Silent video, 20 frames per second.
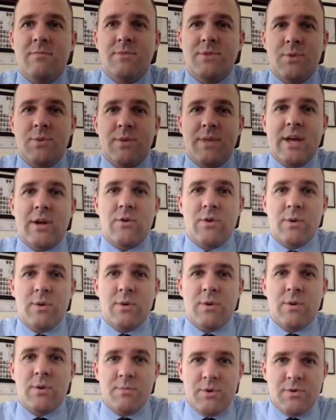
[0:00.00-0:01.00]
So when that
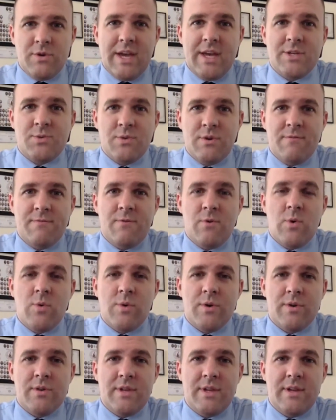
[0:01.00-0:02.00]
criminal case went
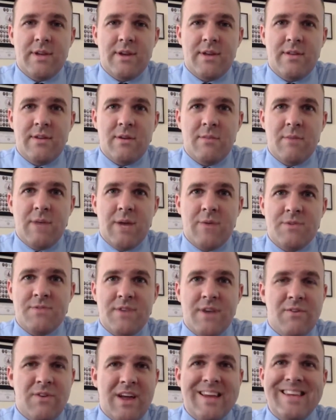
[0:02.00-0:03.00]
forward, the young
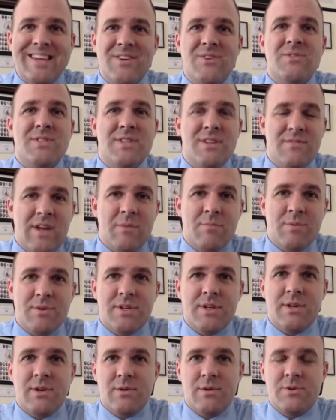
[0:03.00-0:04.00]
man was found not guilty of
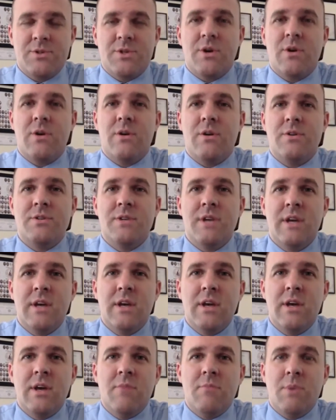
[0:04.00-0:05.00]
that particular charge.
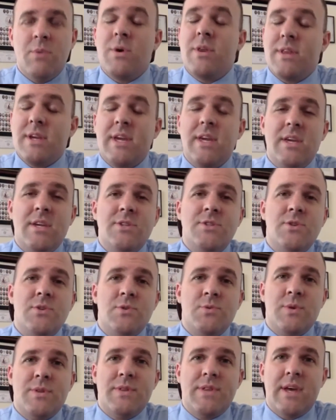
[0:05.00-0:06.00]
But one of the key
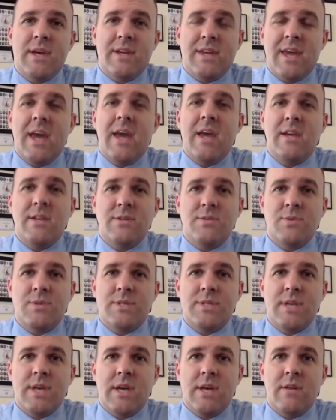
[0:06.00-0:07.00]
issues with that case
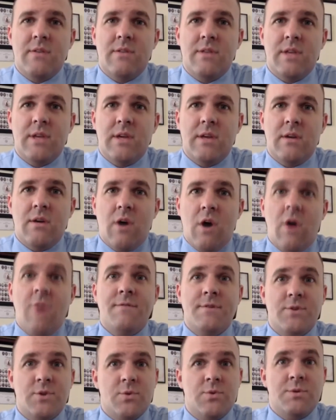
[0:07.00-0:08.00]
was that the
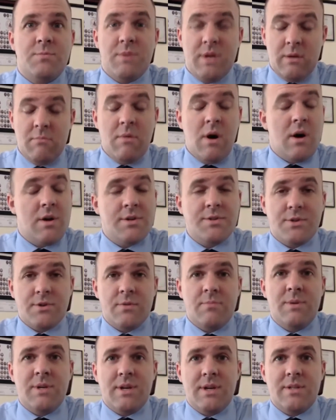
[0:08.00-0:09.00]
officer was being
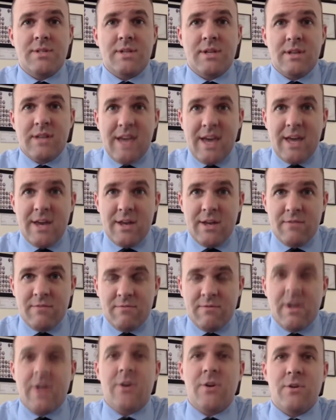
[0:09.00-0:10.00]
monitored because he had had a
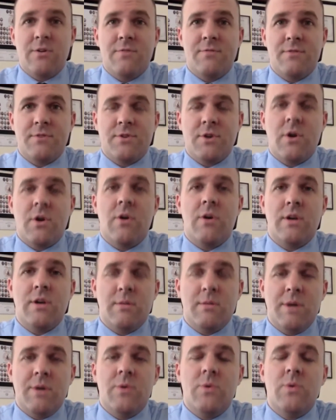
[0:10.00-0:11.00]
record for
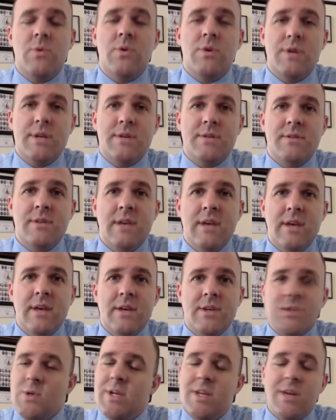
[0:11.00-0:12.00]
targeting minorities.
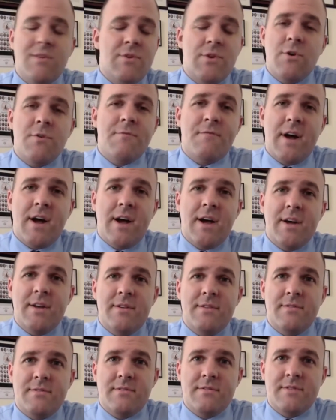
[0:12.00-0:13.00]
So he never
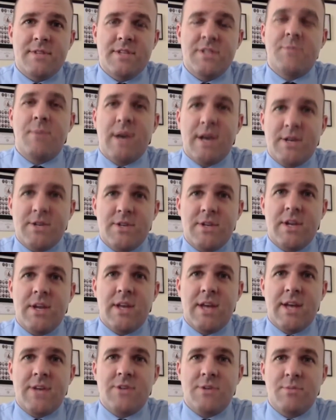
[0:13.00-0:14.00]
notified dispatch that he
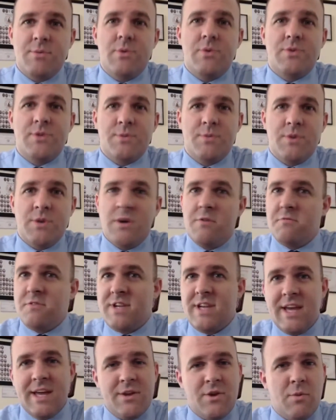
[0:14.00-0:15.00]
had actually pulled someone over.
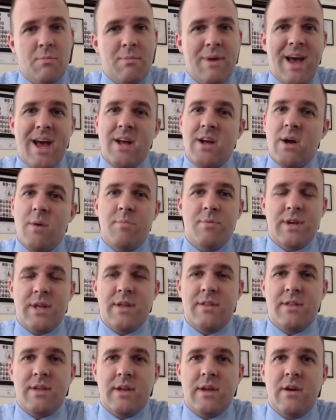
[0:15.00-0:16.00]
He had no backup or
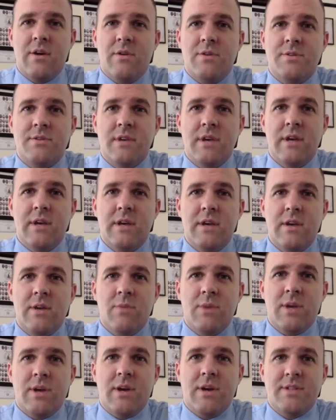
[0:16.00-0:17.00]
anything else
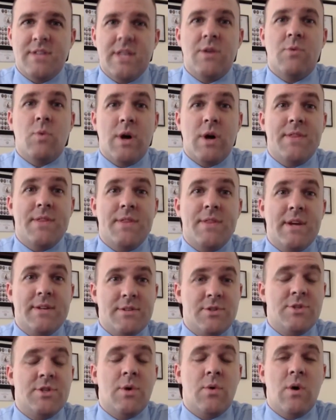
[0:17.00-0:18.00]
because he didn't want that
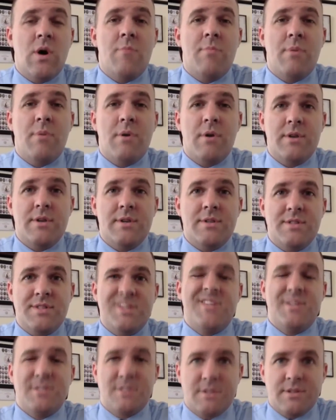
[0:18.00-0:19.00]
to show up on his
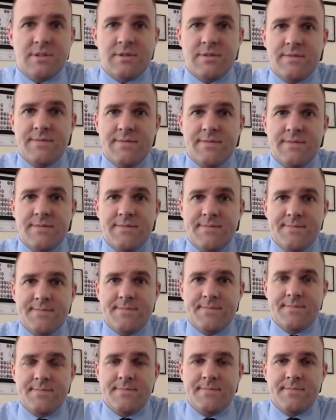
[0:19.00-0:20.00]
statistics.
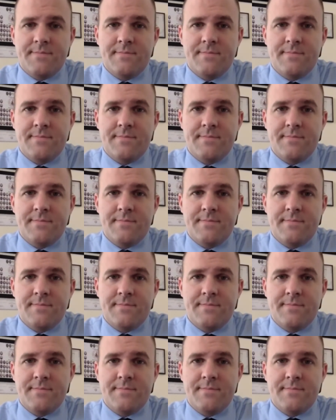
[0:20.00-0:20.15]
And